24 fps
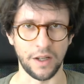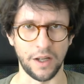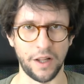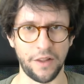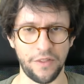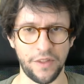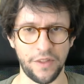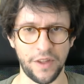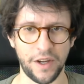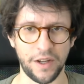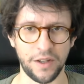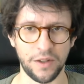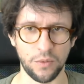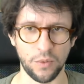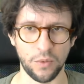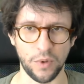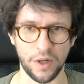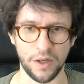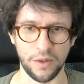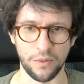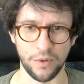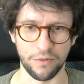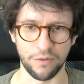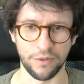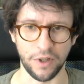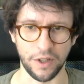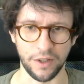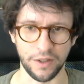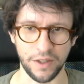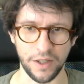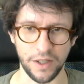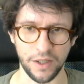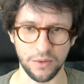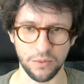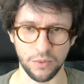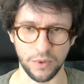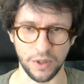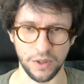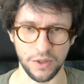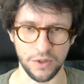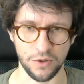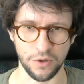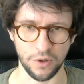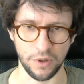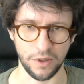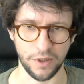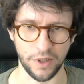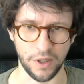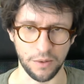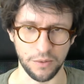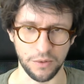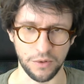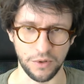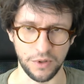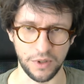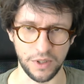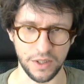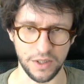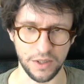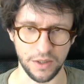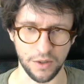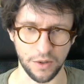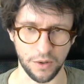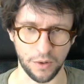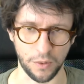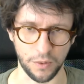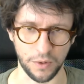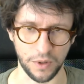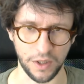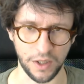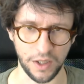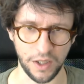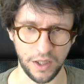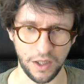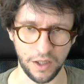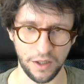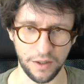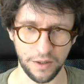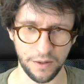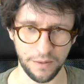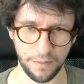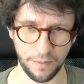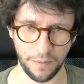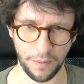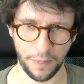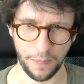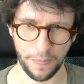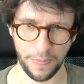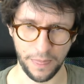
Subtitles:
And then when we've done that, we can scroll down to this code here